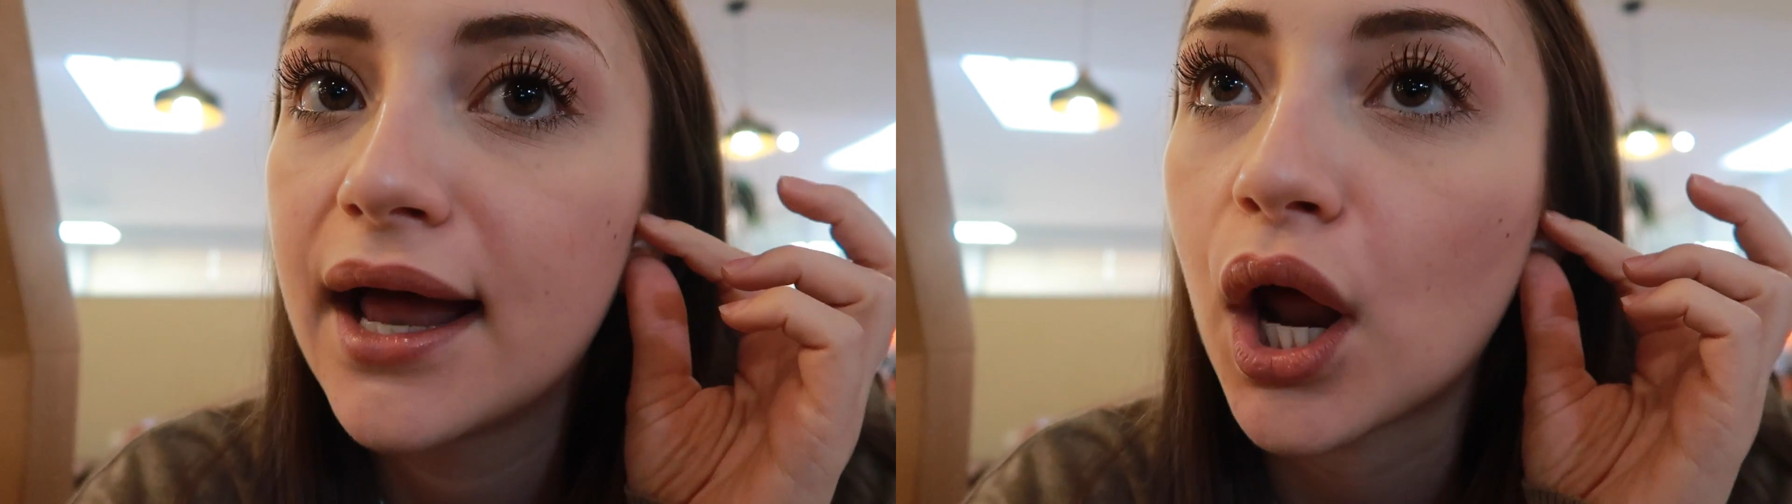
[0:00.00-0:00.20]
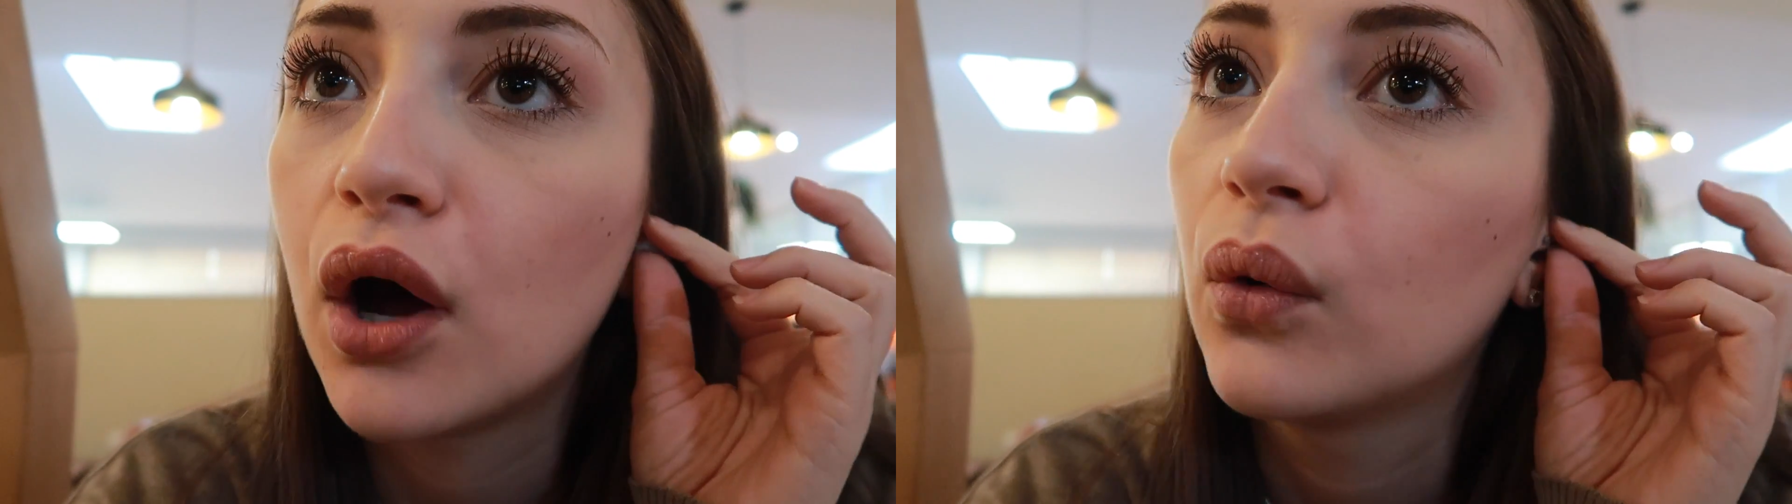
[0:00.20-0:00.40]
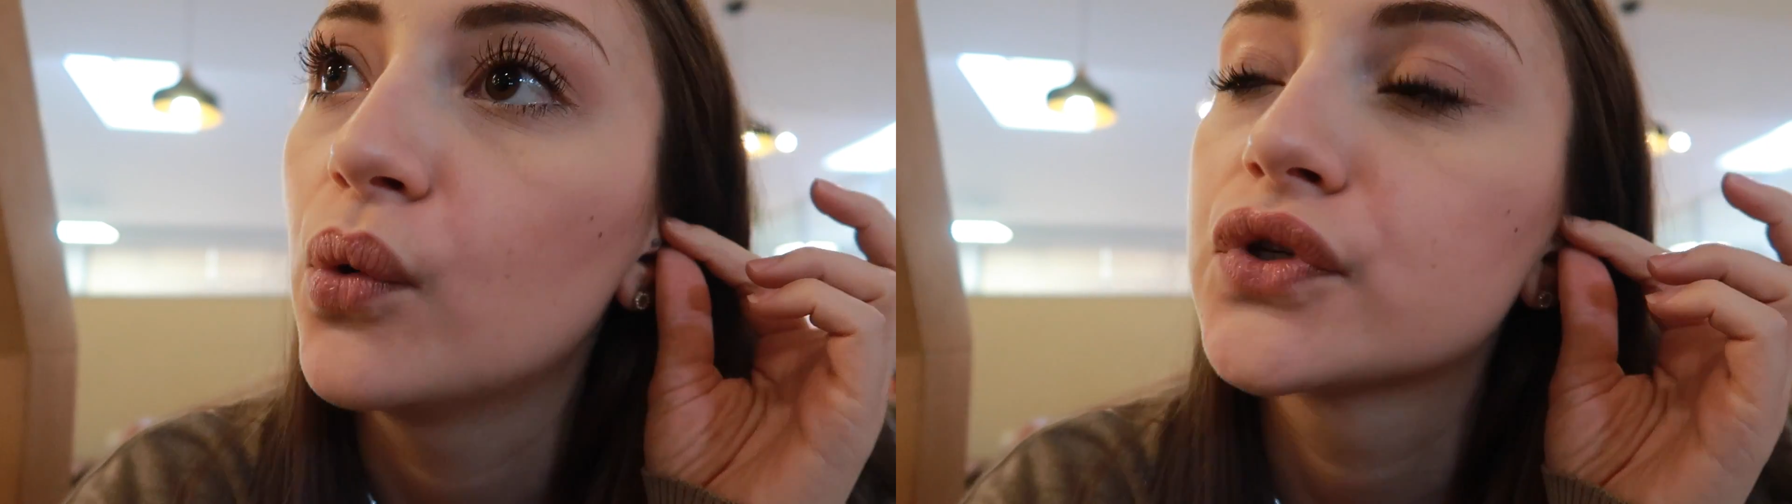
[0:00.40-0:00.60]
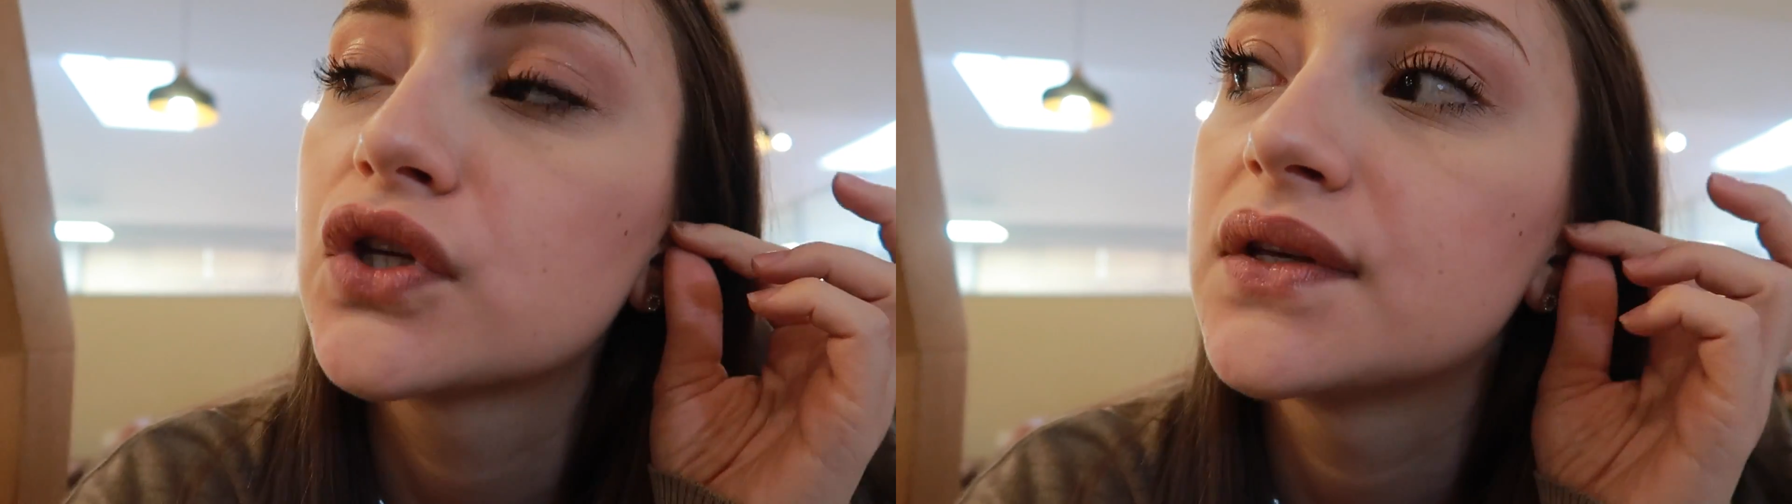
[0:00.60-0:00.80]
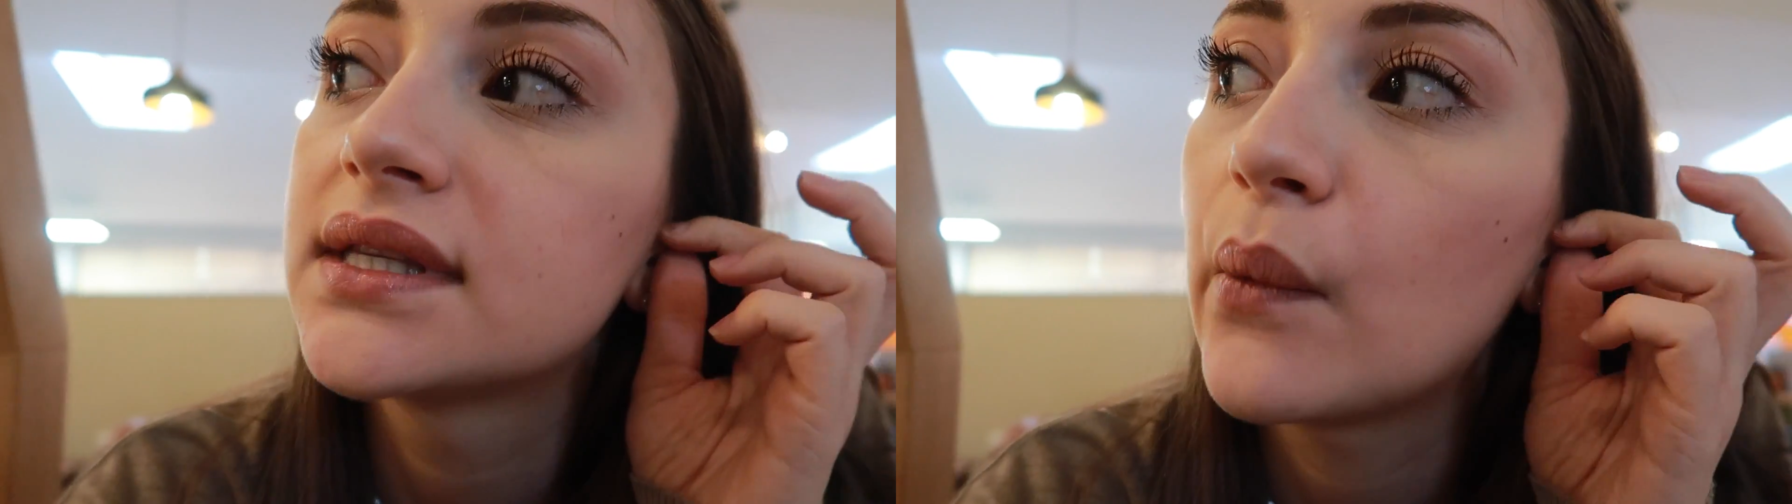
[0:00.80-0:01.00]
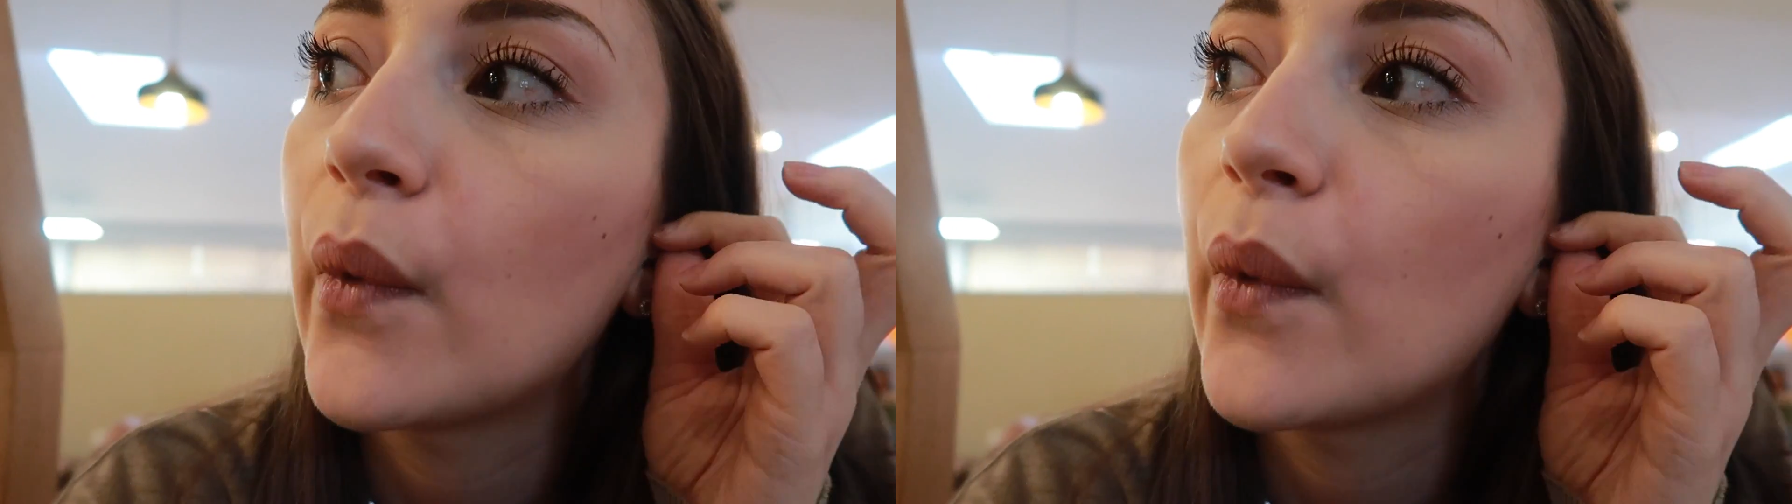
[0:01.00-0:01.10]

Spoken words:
and I'll also sit